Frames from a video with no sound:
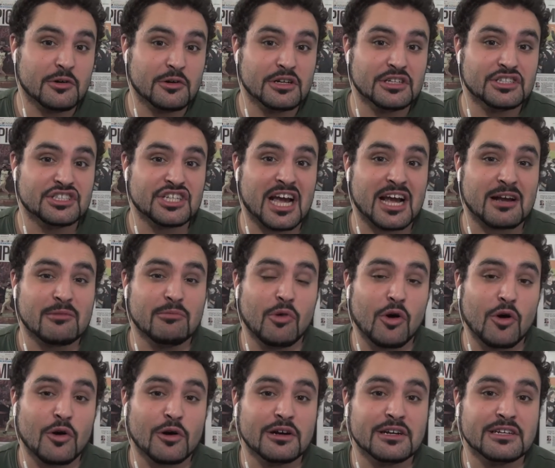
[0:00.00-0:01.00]
or a Jack
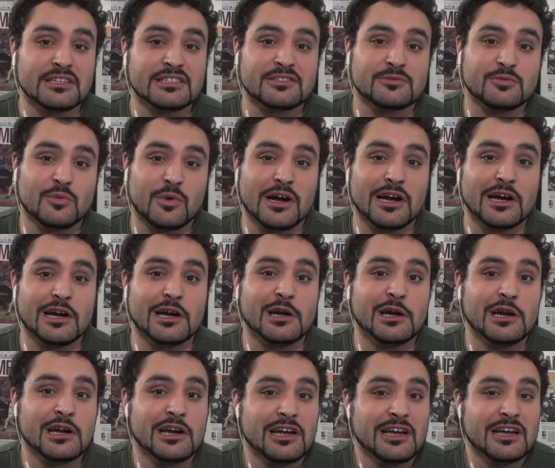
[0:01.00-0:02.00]
Morris where,